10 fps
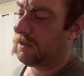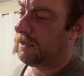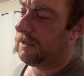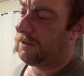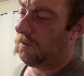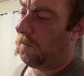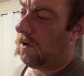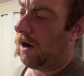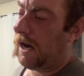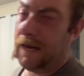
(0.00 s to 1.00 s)
So these are the
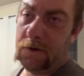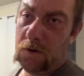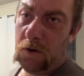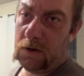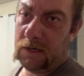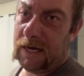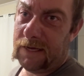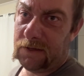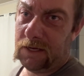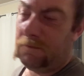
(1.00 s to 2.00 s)
wide Gordon
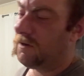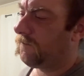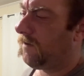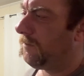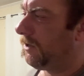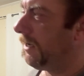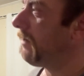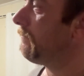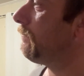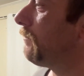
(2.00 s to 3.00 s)
Glass limbs from Elite.
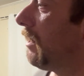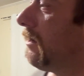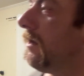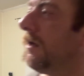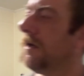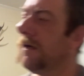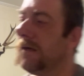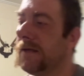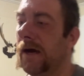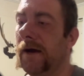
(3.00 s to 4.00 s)

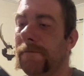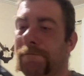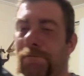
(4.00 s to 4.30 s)
So